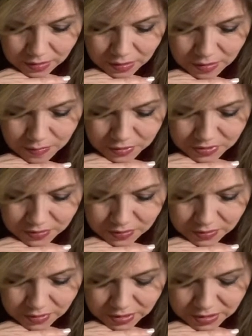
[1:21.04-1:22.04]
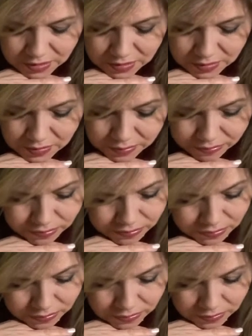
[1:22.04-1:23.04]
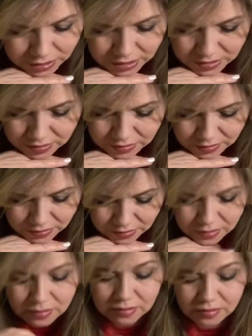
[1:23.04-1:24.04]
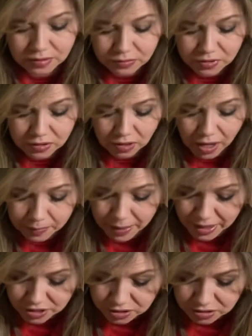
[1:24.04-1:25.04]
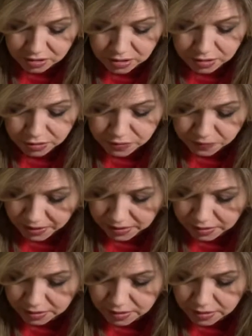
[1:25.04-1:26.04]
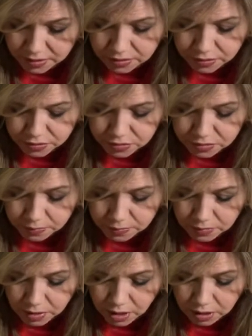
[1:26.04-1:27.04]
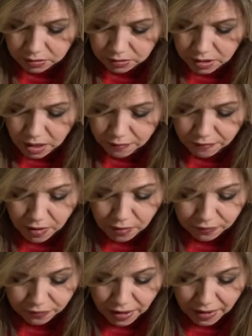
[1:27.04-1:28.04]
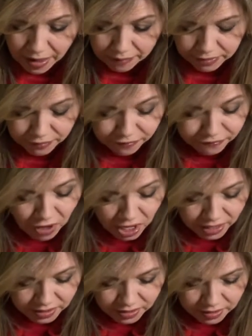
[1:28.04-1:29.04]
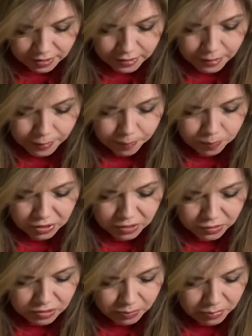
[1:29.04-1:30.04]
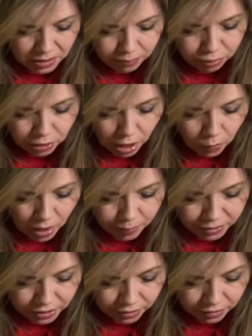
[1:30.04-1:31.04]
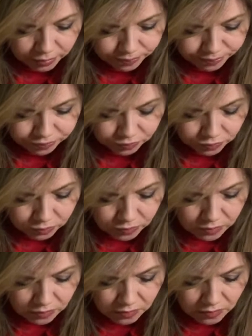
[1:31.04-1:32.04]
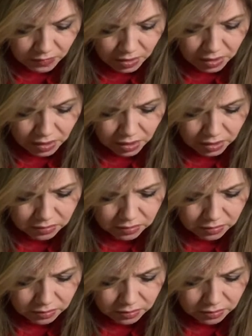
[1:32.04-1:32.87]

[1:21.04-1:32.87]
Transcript: almost like, what is it? There's a lot of passion. There's fighting. There's a love of having fun, but then there's a big blow up here and